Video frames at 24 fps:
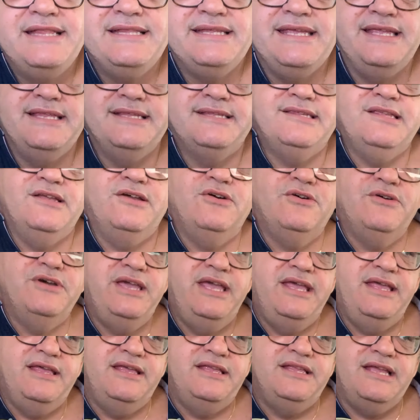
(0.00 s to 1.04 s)
So,
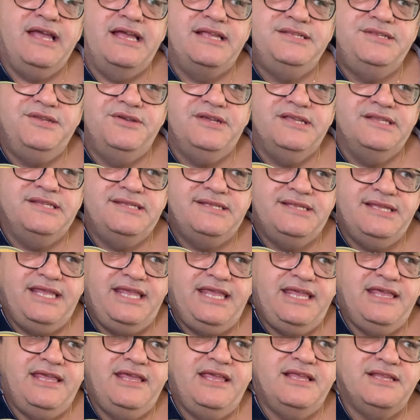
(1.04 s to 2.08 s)
as you can
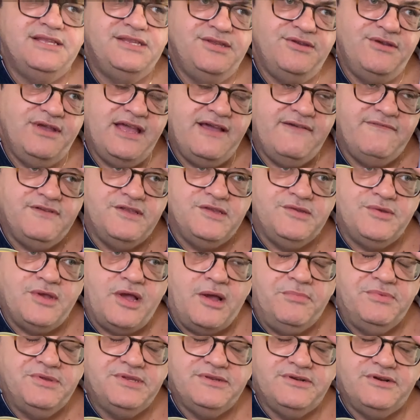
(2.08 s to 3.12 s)
see, as you have
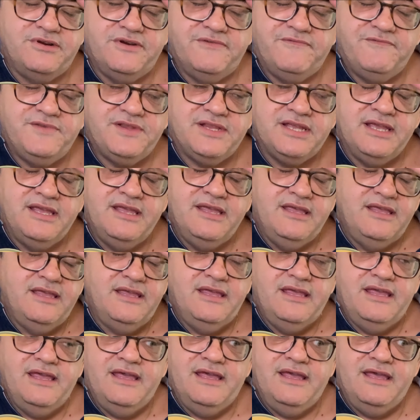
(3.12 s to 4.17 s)
observed,
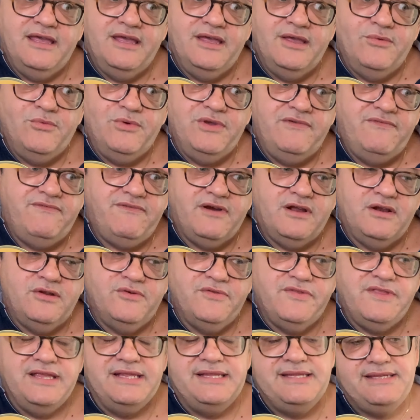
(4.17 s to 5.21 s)
we follow
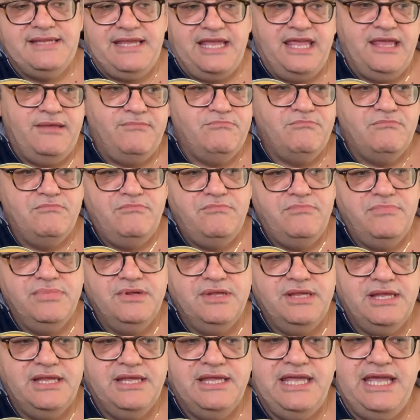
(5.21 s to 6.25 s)
the same
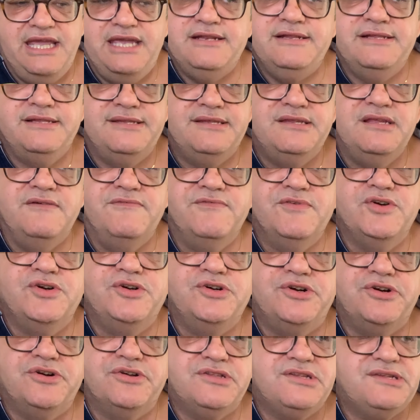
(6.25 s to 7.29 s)
cadence of
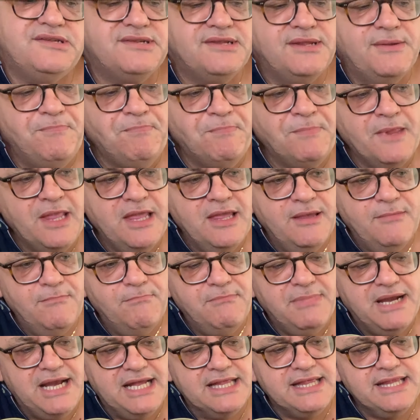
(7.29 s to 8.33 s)
chords,
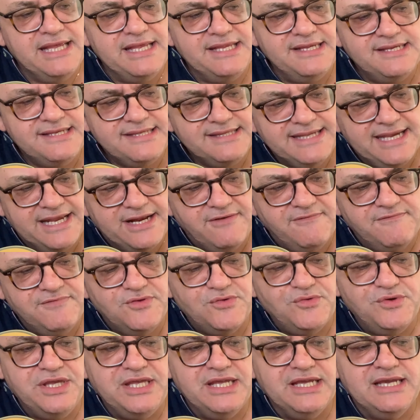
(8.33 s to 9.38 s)
but instead of
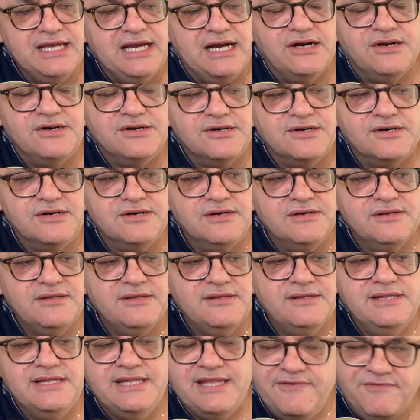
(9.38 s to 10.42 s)
doing our
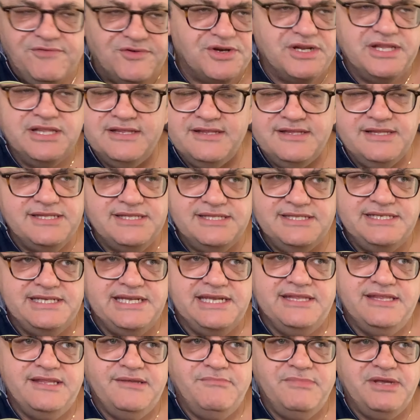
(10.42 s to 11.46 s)
different G
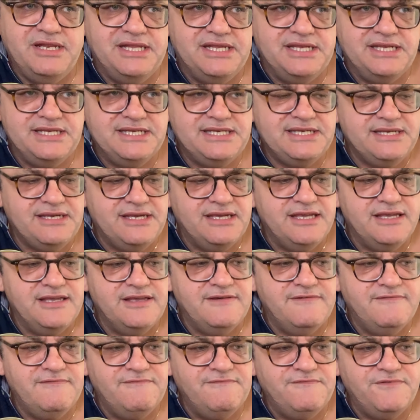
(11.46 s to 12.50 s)
diminished
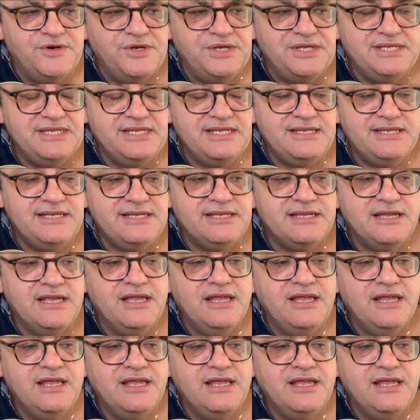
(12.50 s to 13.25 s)
voicings,